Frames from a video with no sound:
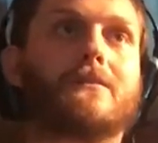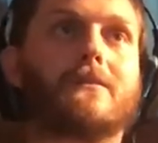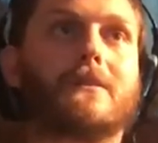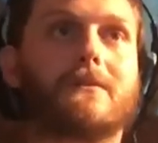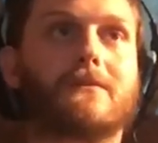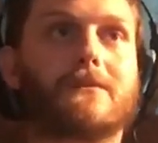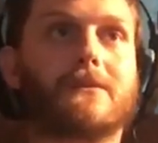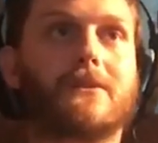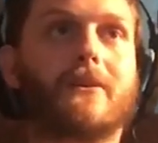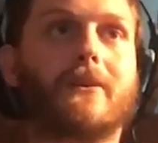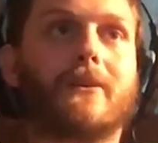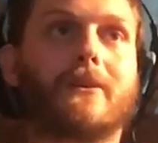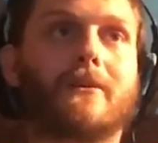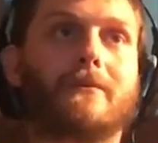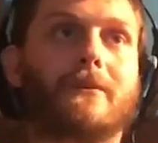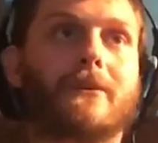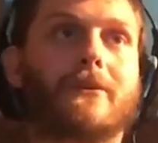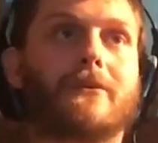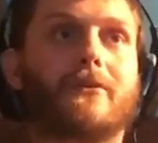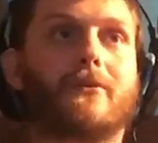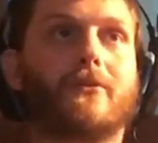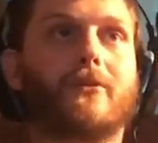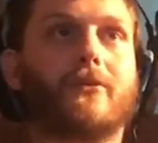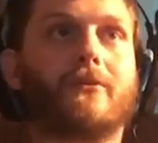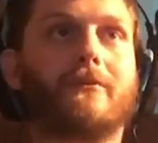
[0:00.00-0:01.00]
talking about the
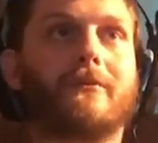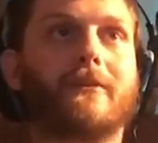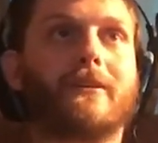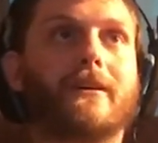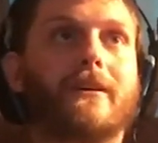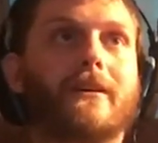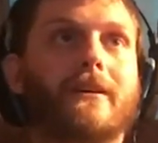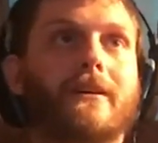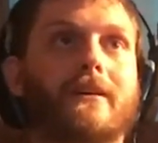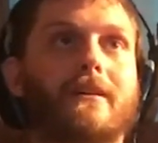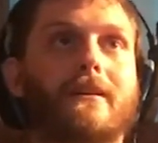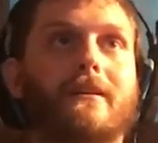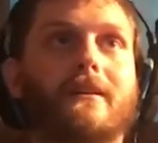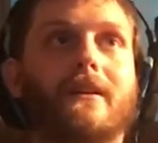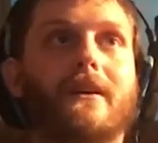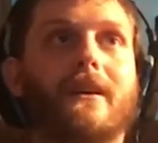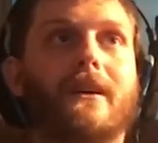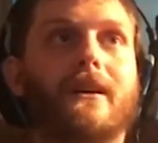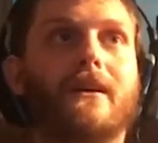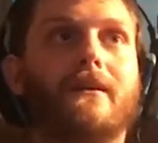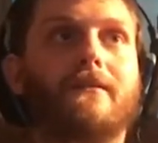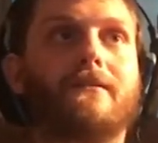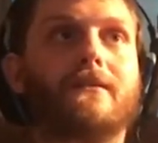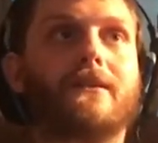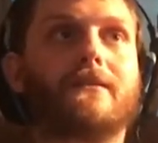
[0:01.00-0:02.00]
Corvette. Yeah,
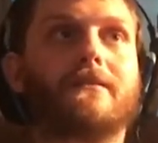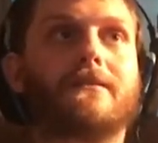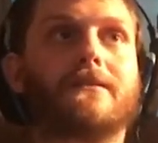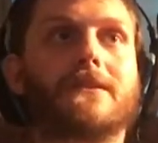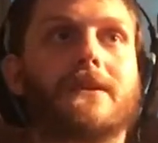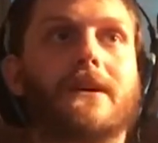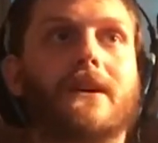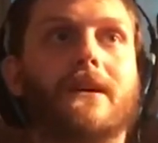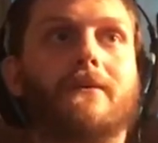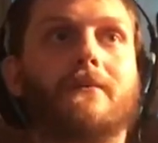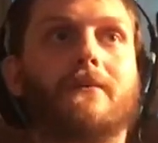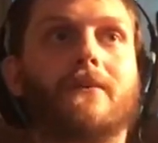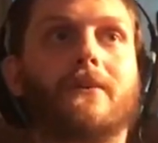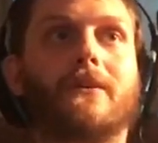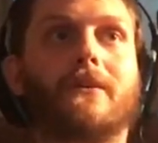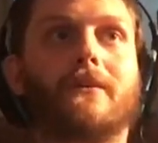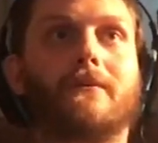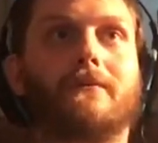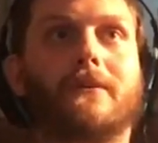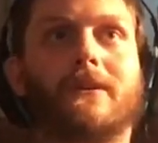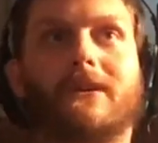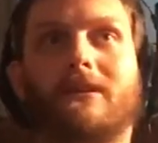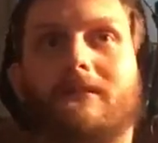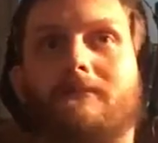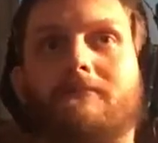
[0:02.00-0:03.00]
I've never sat in one. And I'm
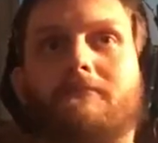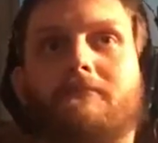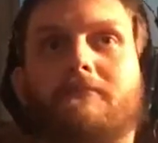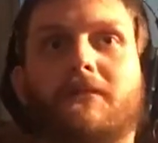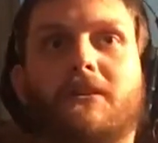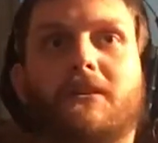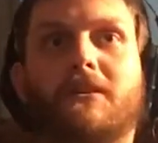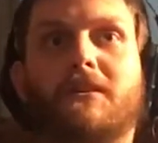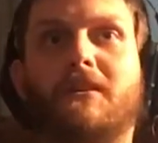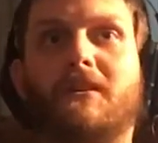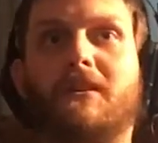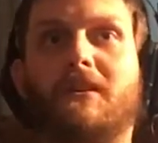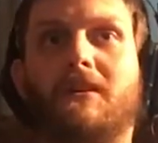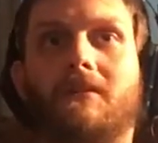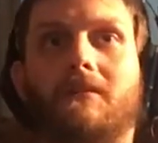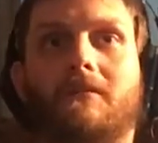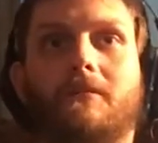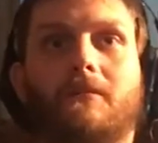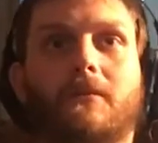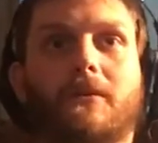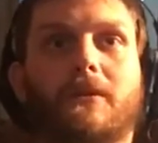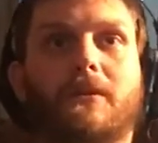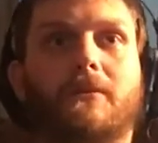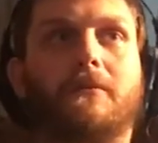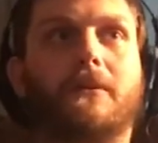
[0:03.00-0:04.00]
like, get in.
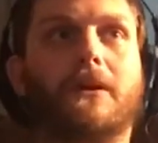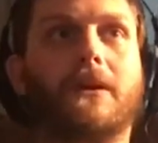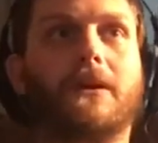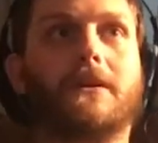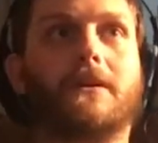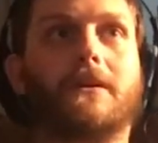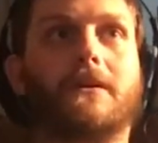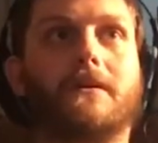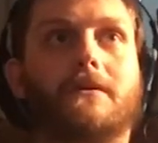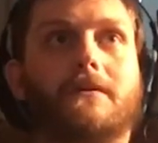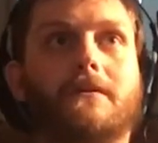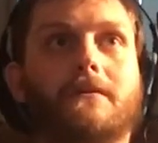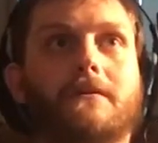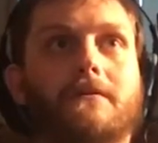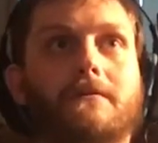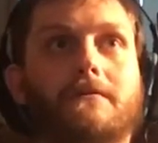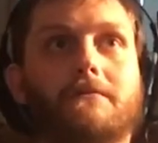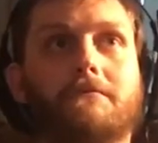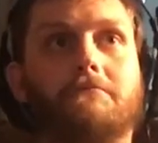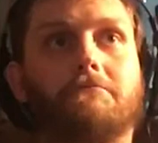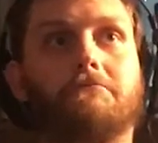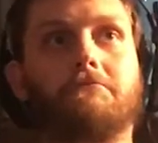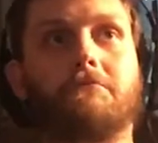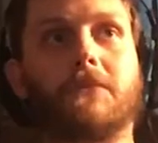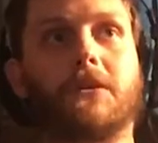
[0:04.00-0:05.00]
What are you waiting on?
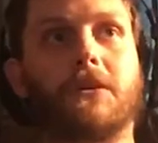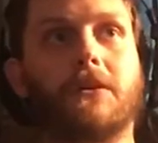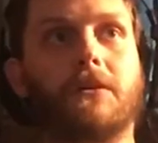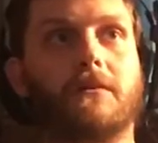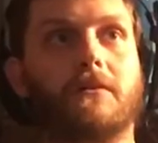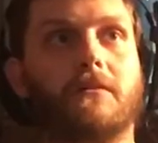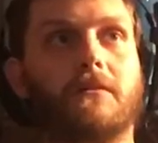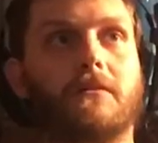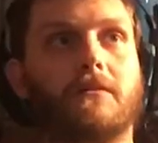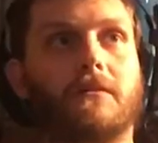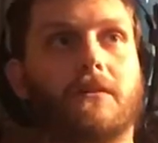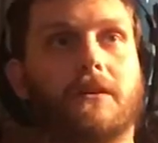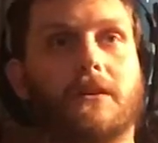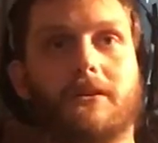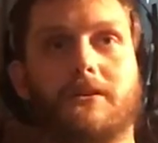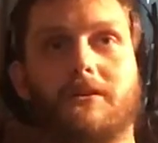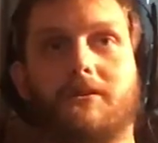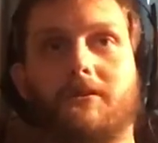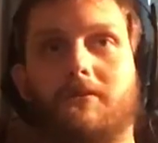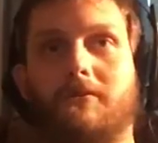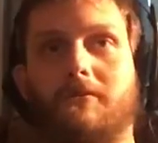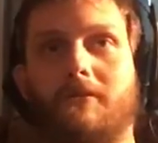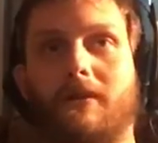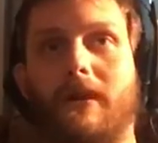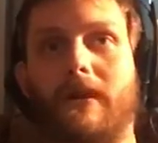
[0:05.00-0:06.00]
Like,
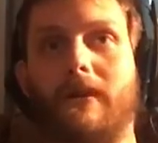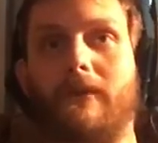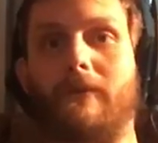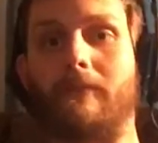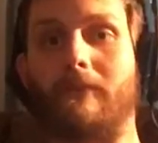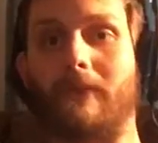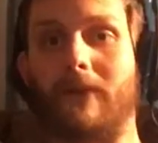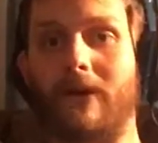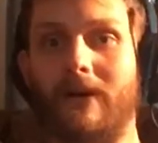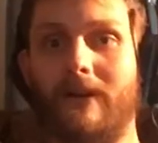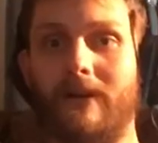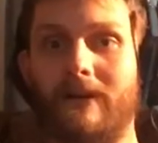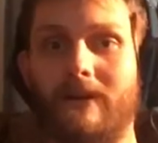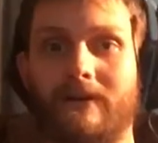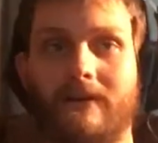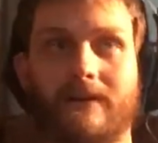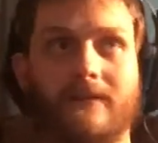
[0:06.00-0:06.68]
shoot, I don't mind.